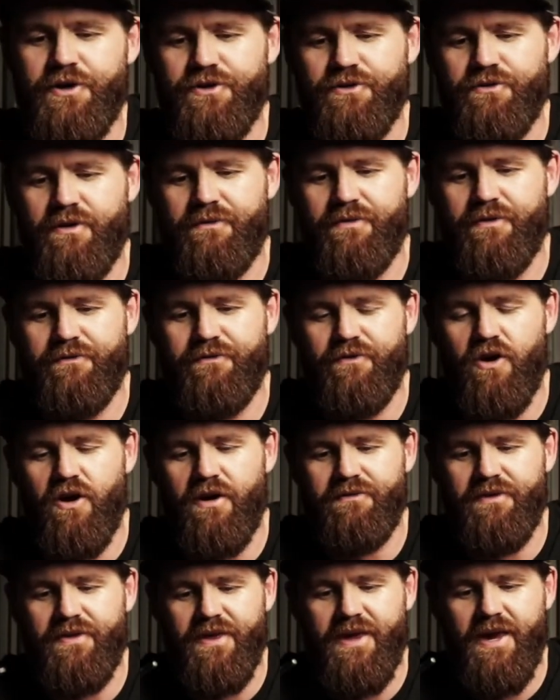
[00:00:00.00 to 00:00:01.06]
do have the
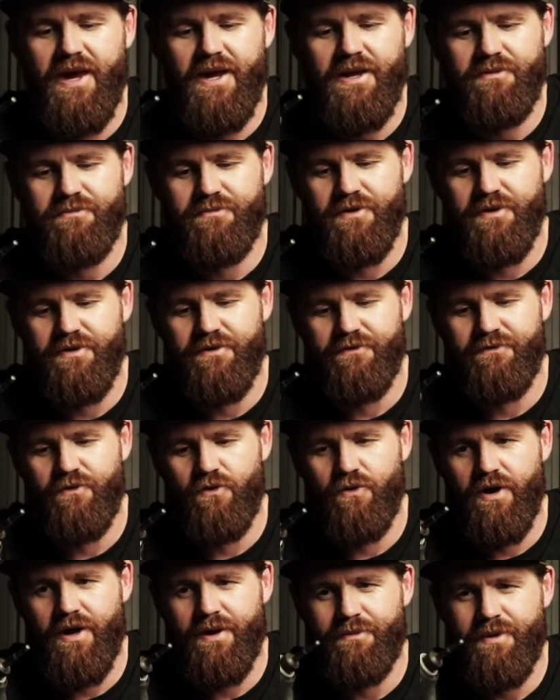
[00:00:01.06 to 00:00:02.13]
5 and the 8, but the
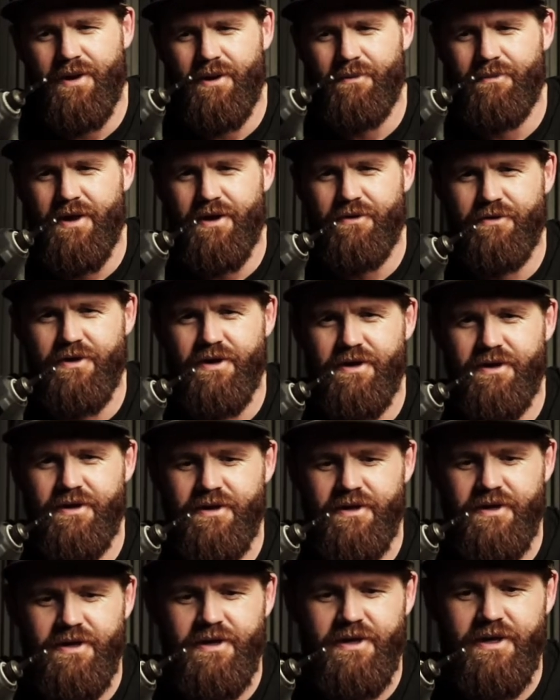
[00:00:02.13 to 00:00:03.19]
4 amp hour battery
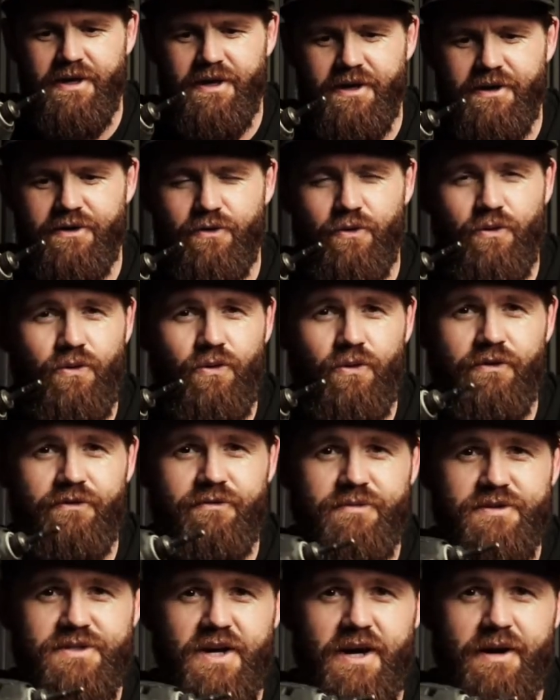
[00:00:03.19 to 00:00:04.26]
in all of
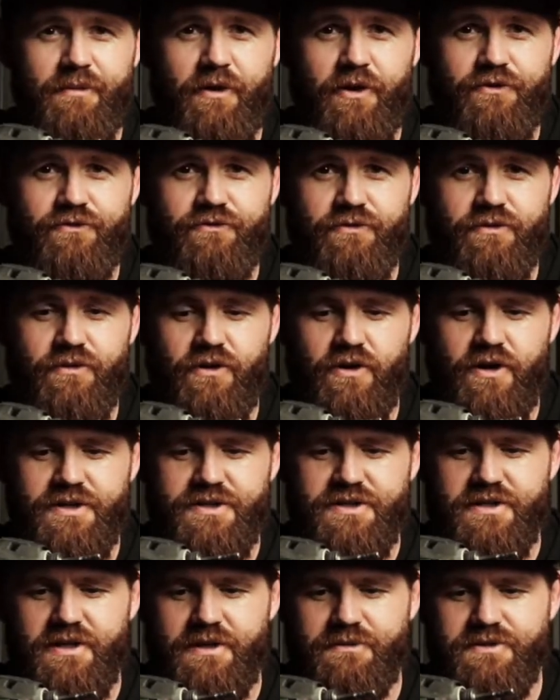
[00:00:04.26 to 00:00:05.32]
Metabo drill
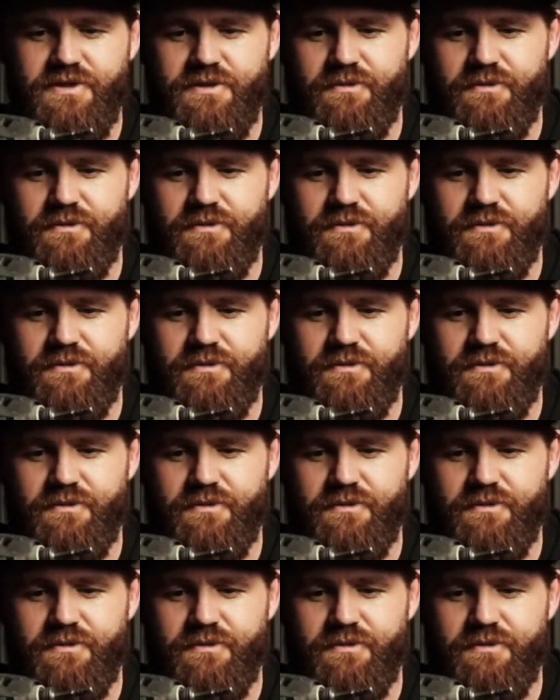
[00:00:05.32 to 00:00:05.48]
lines seems to